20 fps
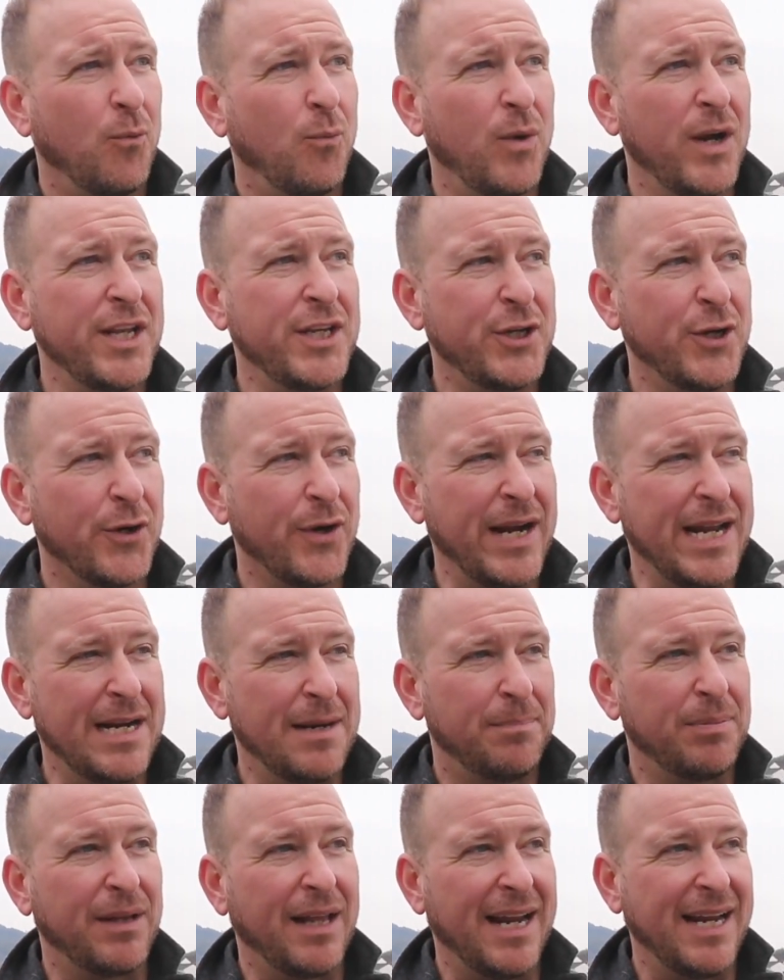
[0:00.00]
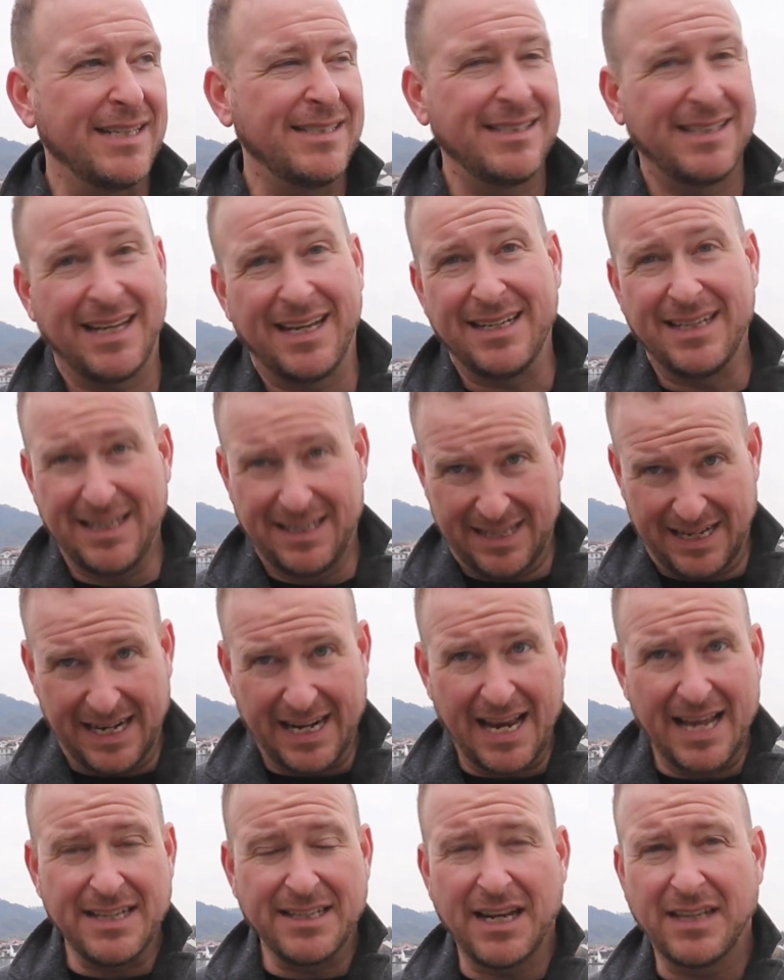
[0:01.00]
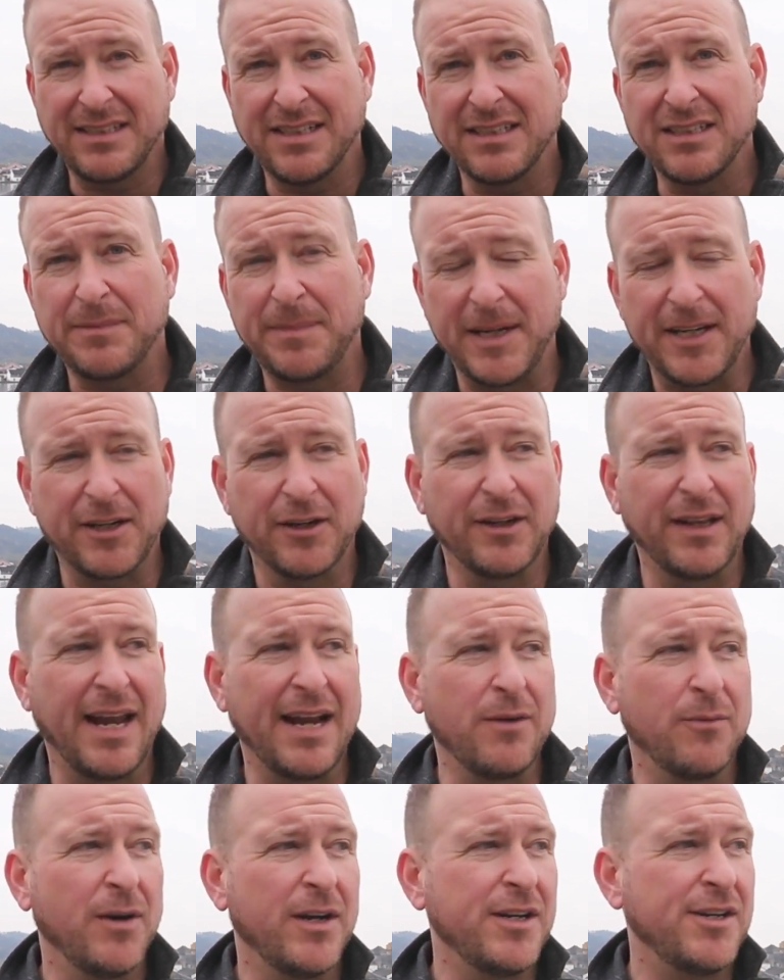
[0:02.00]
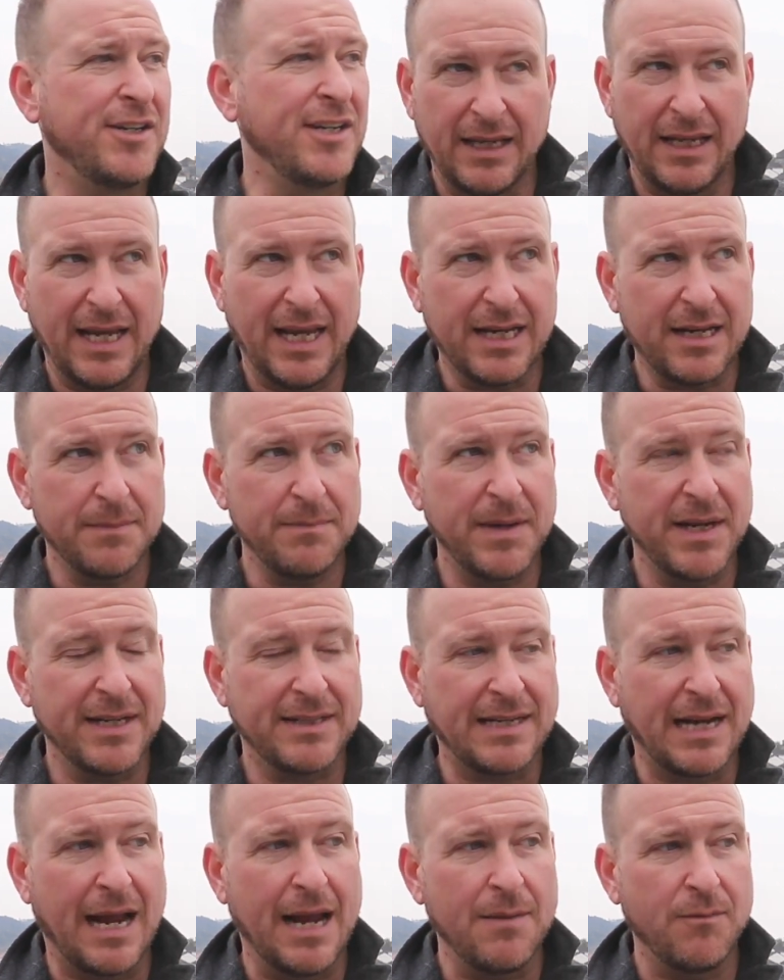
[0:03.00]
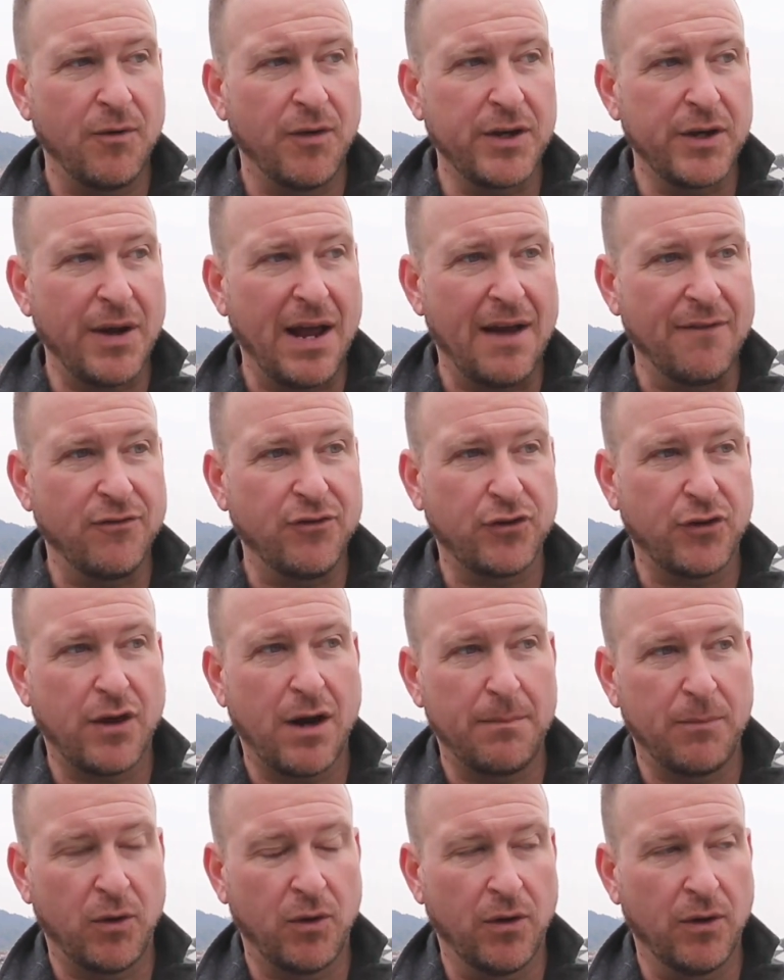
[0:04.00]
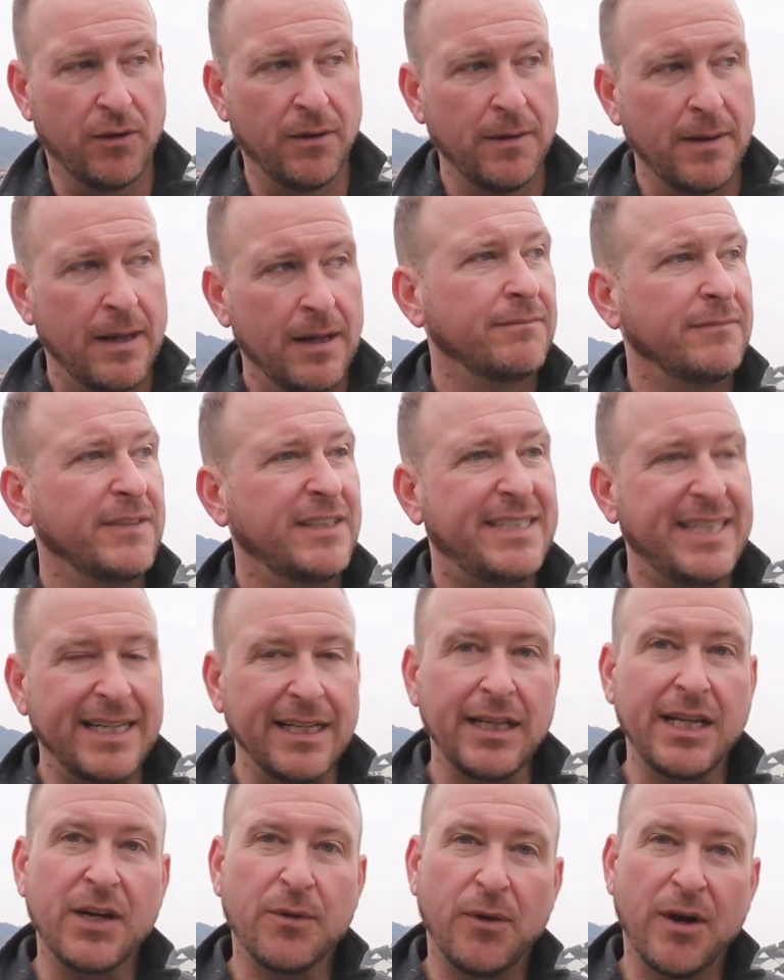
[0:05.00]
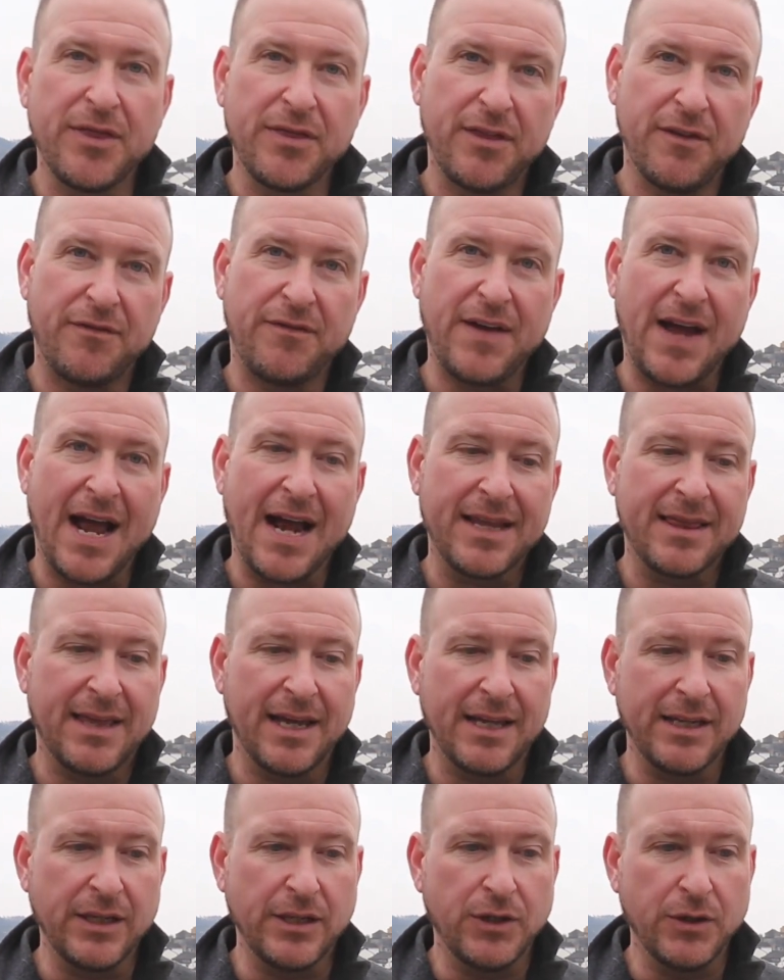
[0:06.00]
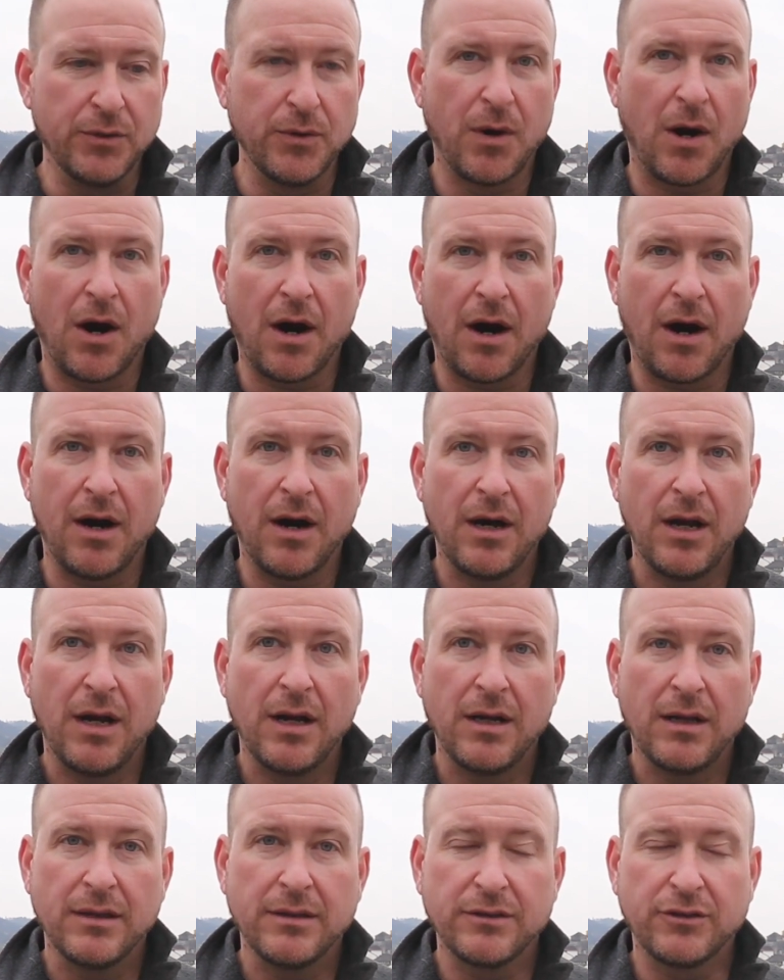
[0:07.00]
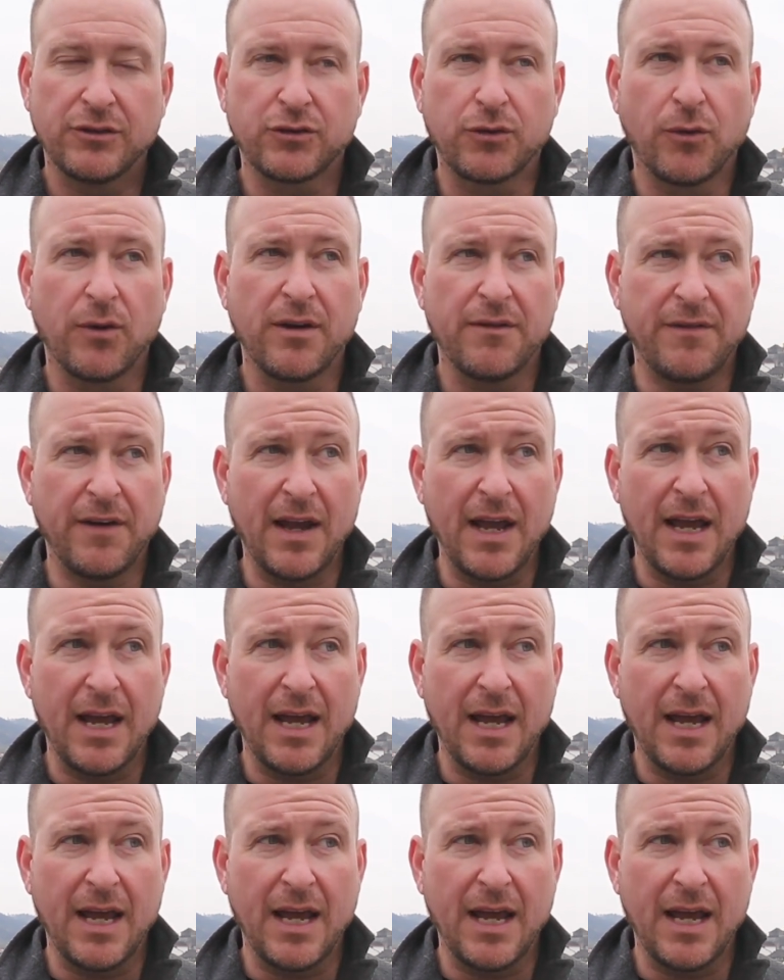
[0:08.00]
When you're in a place that, again, doesn't speak your language, it can be a time where you have trouble dealing with the fact that you are sort of